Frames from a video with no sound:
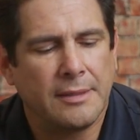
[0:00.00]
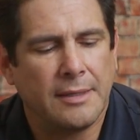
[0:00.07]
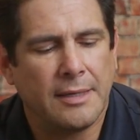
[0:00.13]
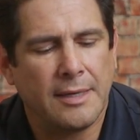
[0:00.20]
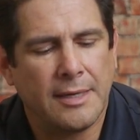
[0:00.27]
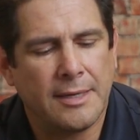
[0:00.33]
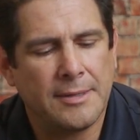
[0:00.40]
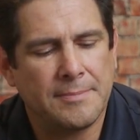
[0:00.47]

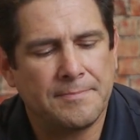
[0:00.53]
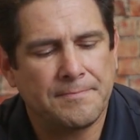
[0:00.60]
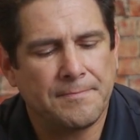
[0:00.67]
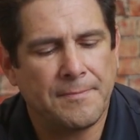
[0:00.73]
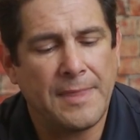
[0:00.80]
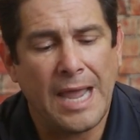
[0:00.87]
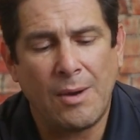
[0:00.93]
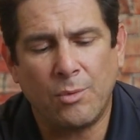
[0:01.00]

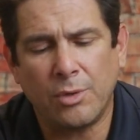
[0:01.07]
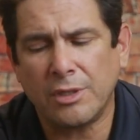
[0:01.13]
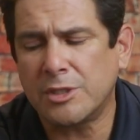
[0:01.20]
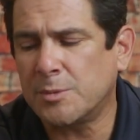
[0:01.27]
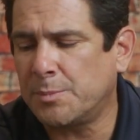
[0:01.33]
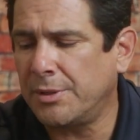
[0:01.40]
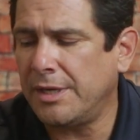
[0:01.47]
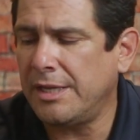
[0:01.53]
That
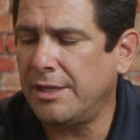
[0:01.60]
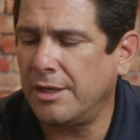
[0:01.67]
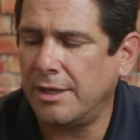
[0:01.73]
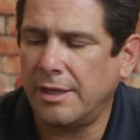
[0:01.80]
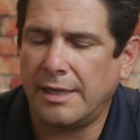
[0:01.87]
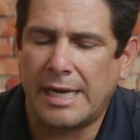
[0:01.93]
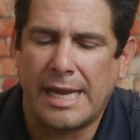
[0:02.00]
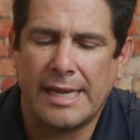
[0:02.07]
works pretty good.